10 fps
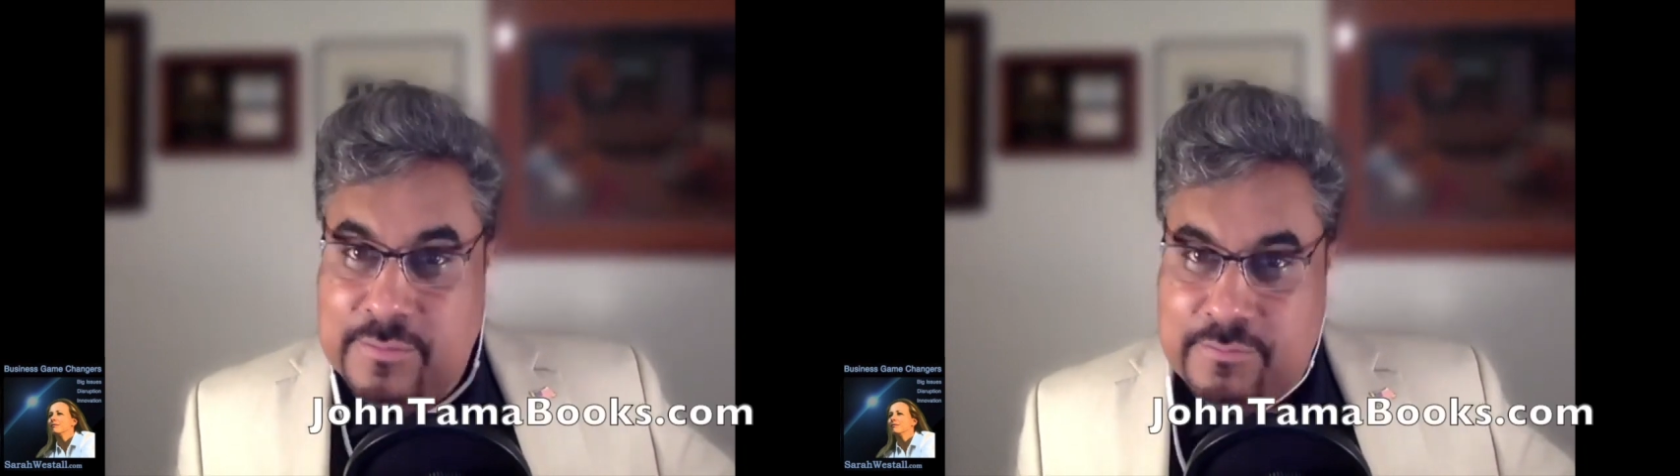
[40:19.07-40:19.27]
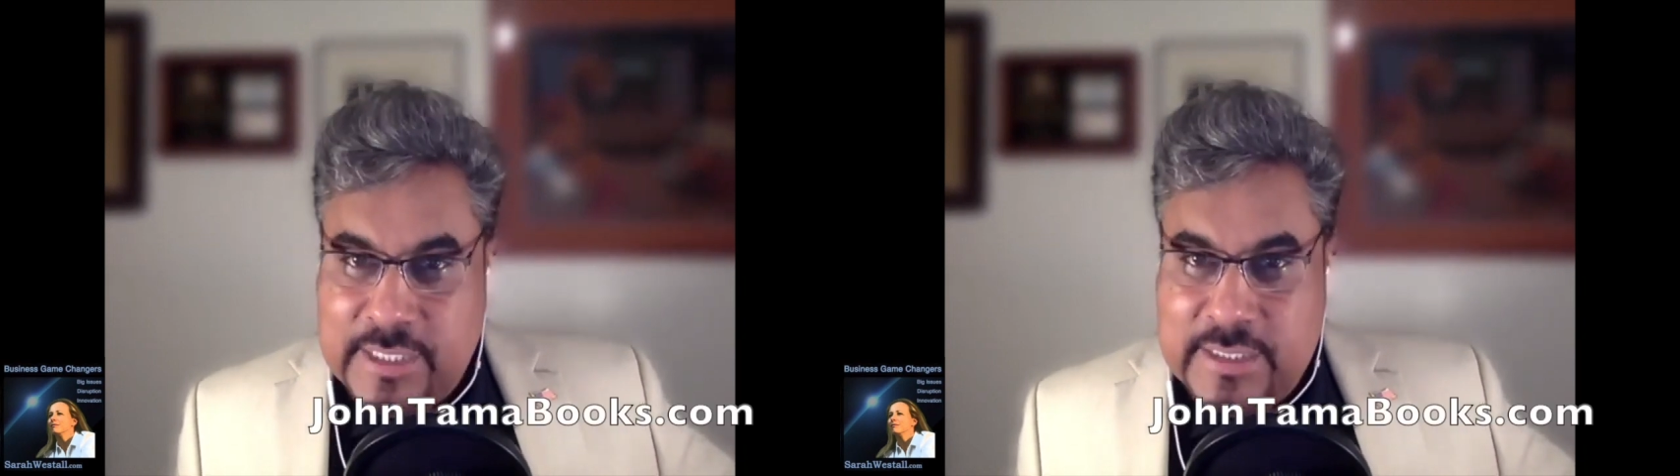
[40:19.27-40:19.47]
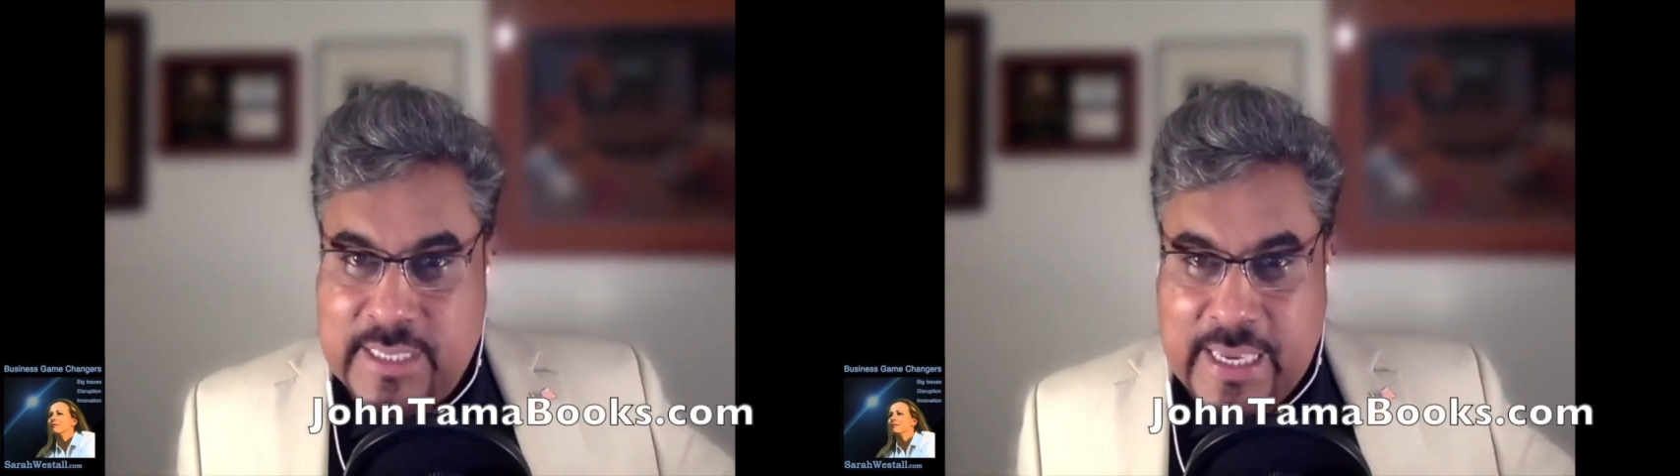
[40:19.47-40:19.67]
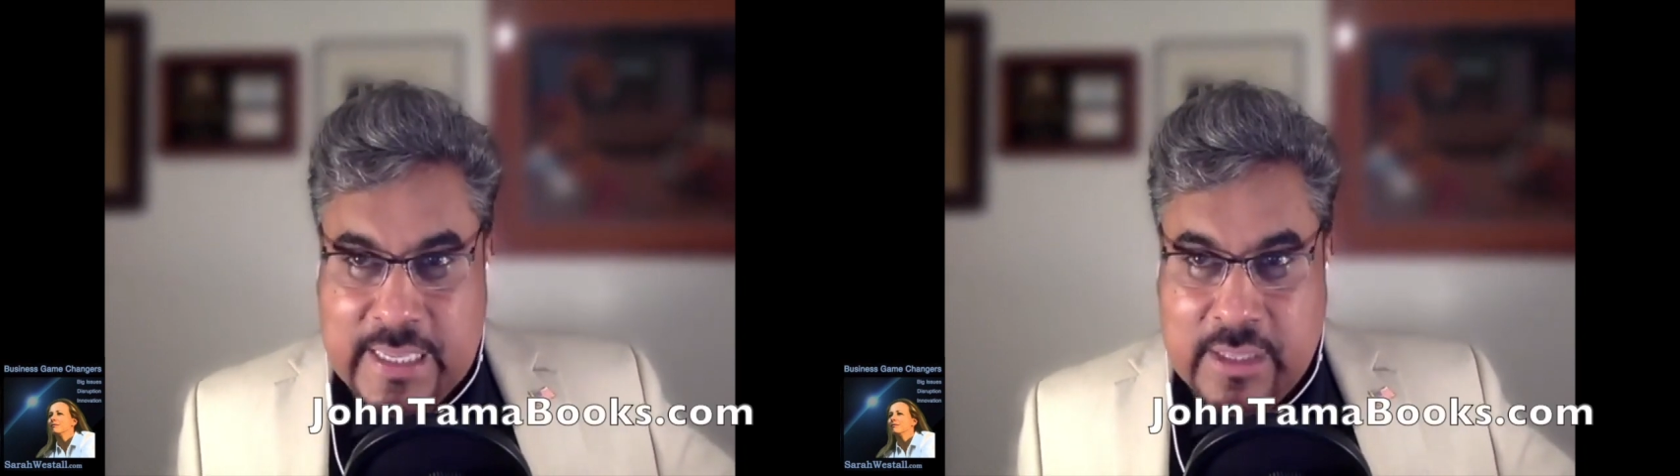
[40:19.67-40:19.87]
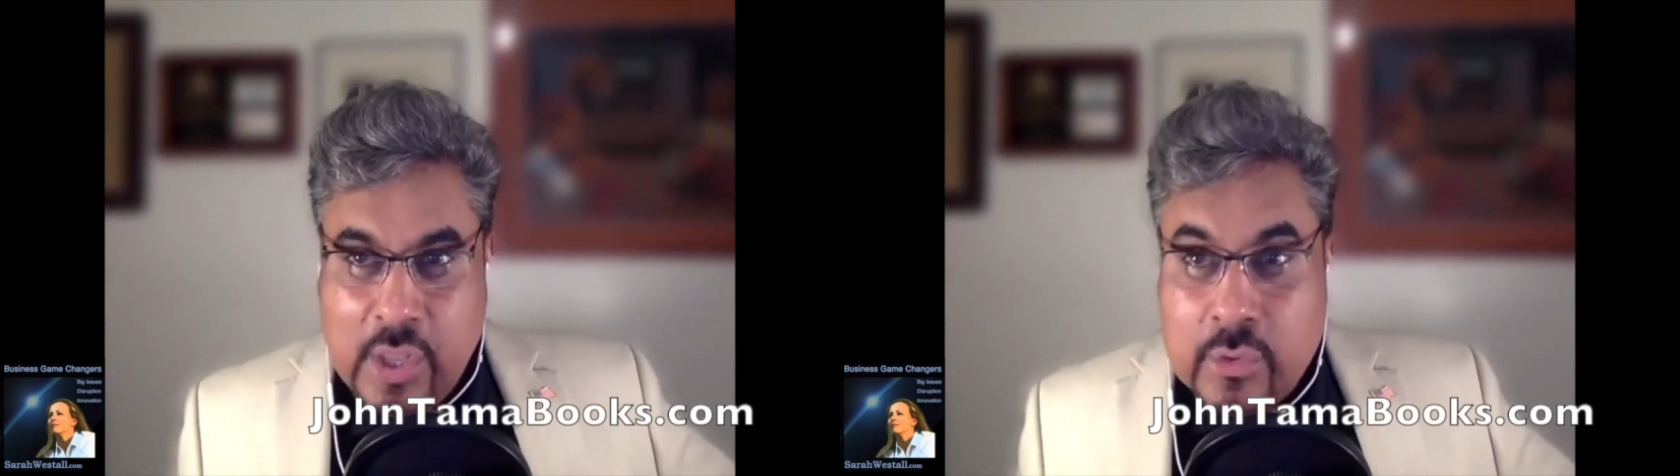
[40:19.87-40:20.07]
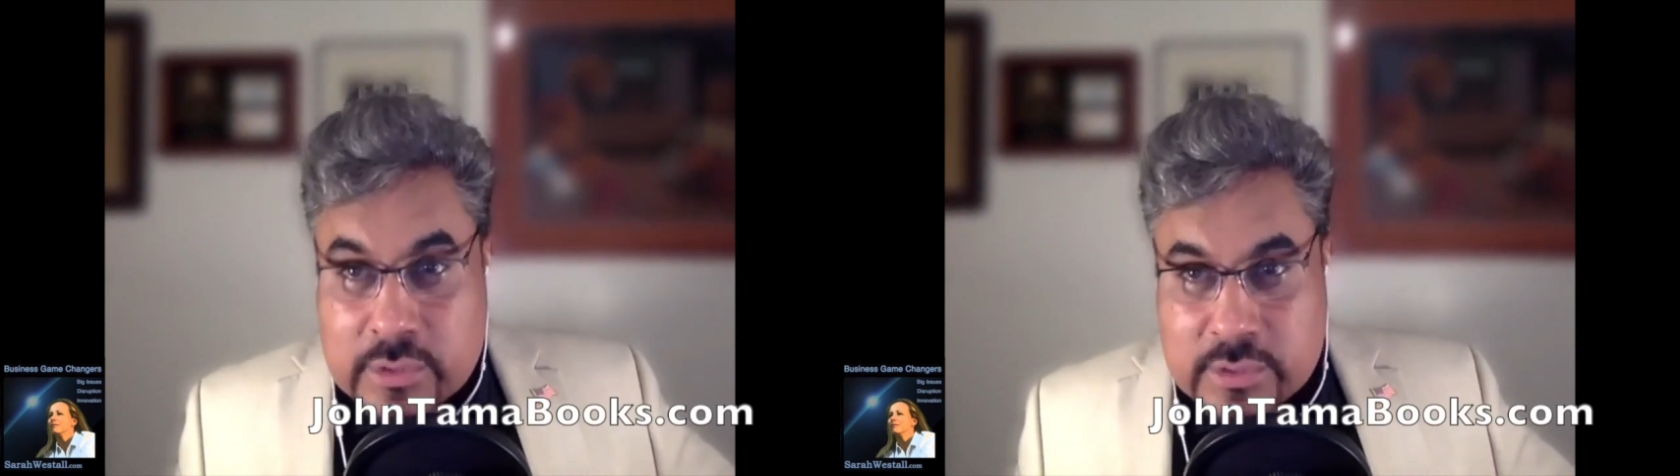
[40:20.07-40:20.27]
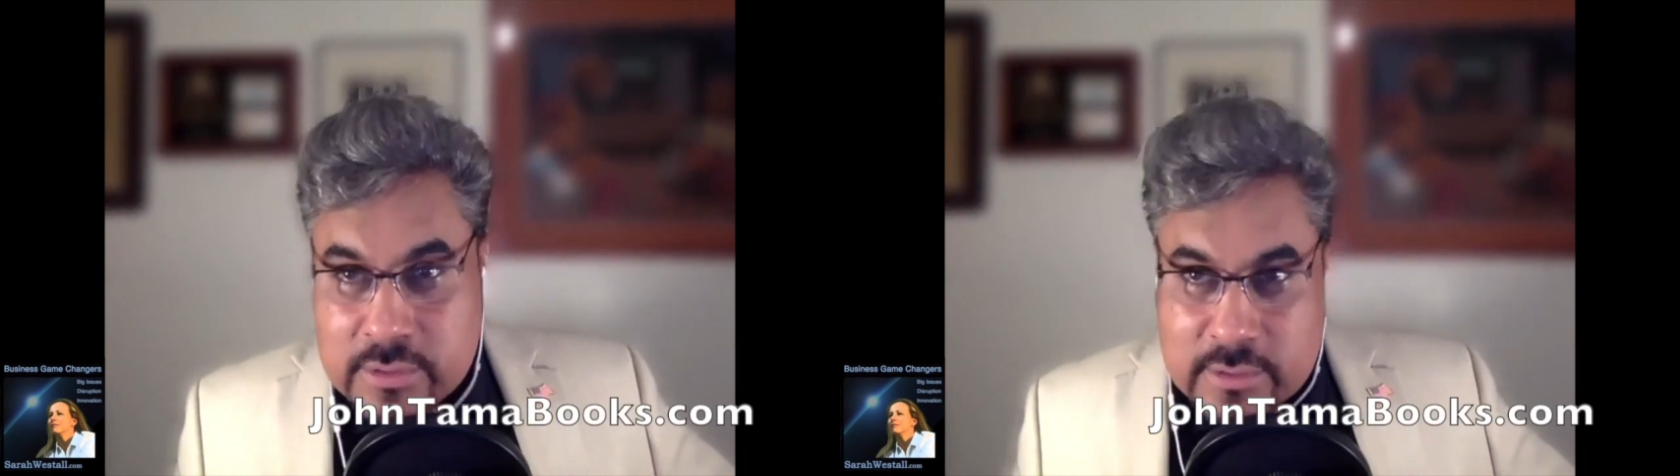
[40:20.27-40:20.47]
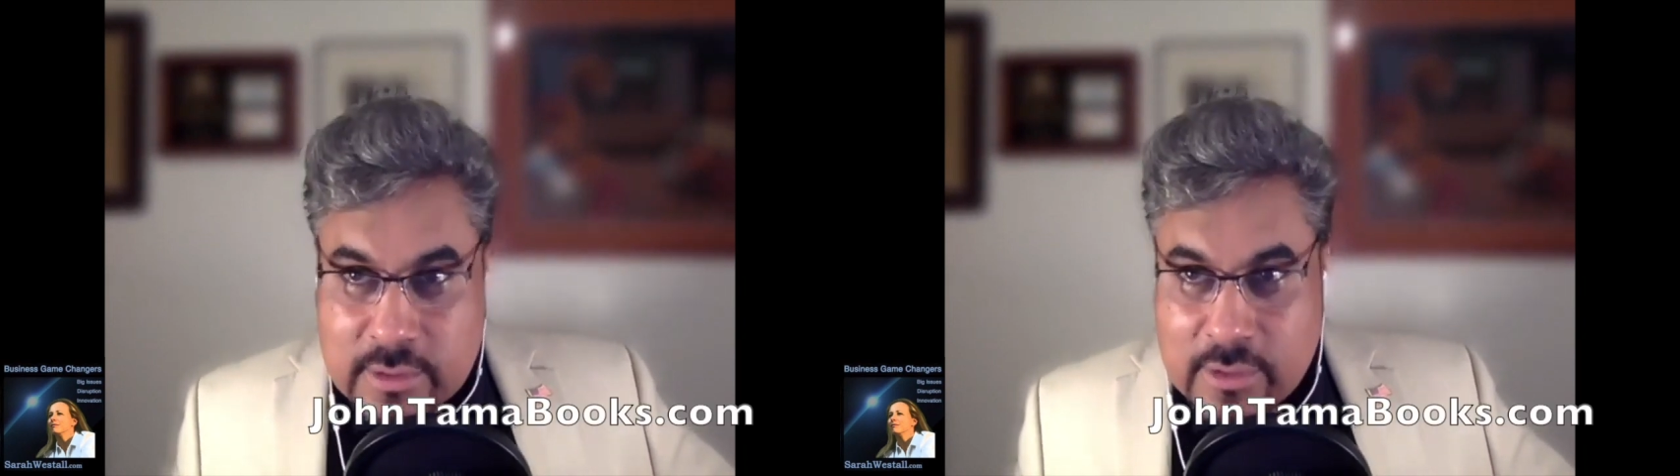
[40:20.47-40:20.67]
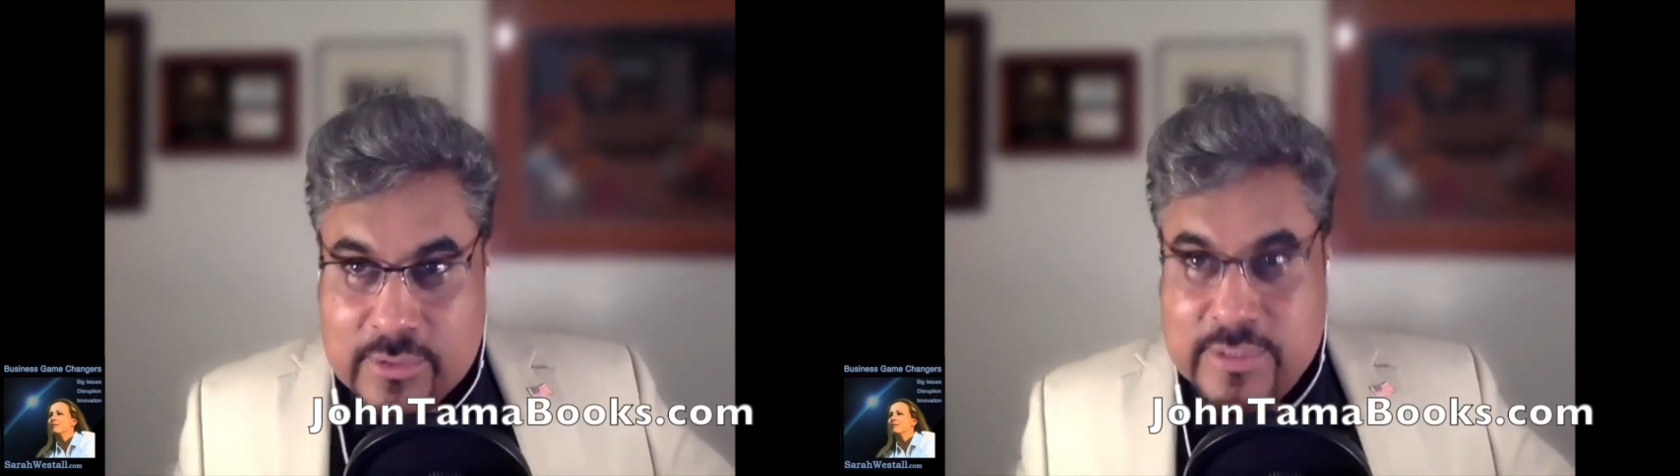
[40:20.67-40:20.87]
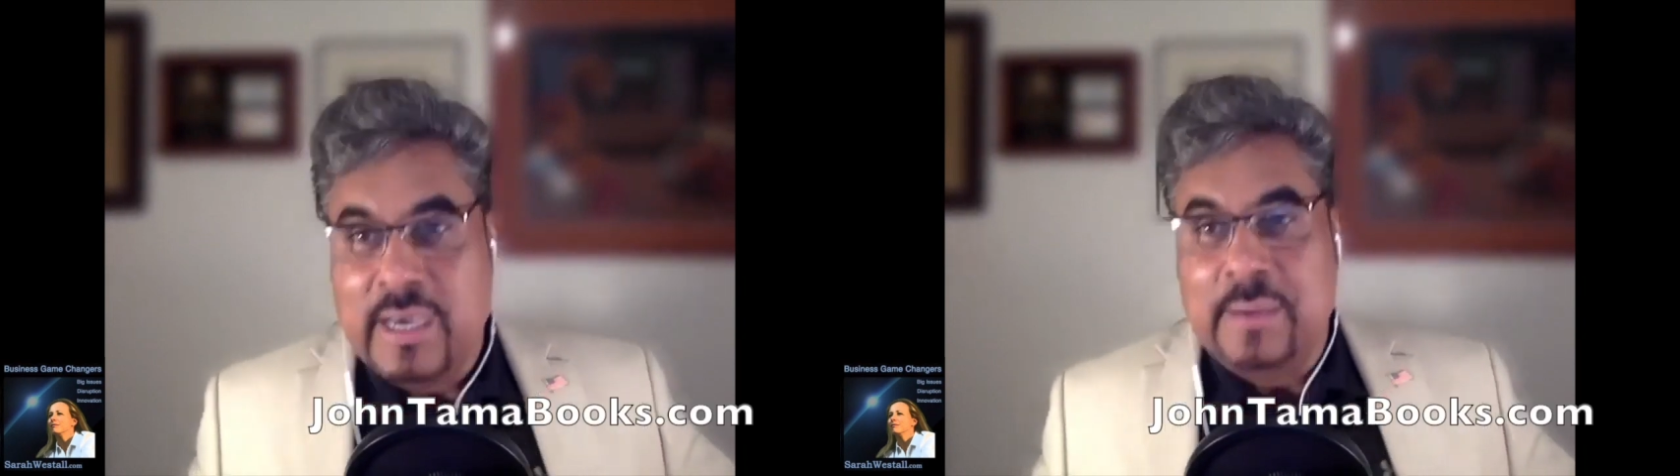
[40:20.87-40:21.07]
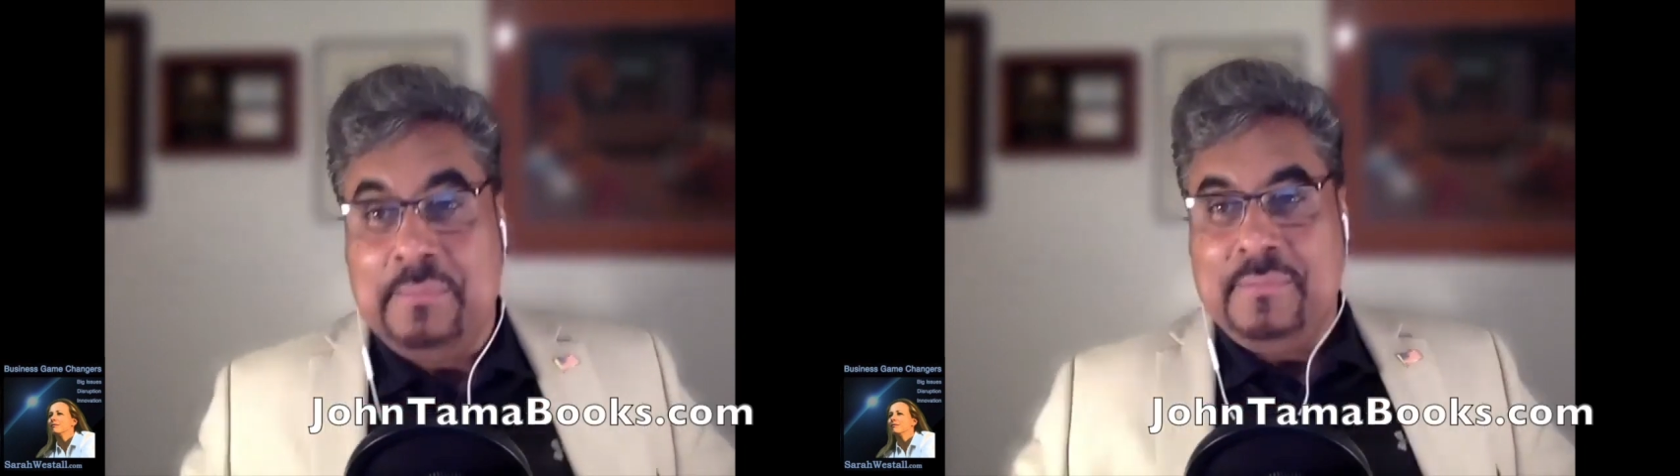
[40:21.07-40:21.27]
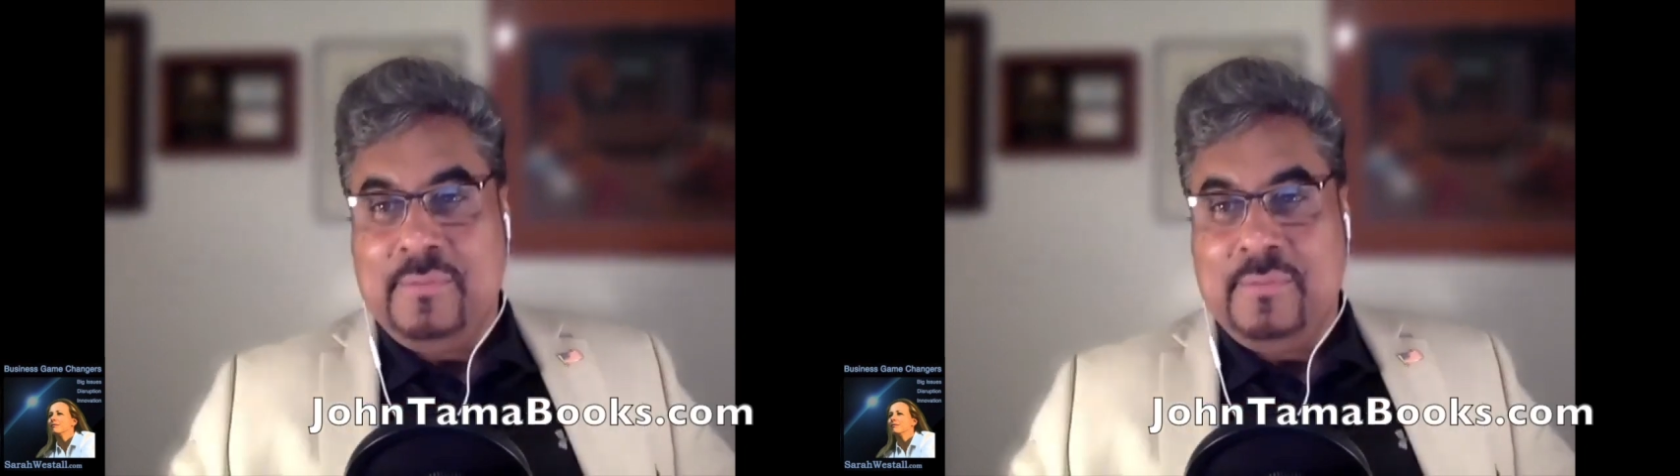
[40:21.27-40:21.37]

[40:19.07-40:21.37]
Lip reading: be taking notes the whole time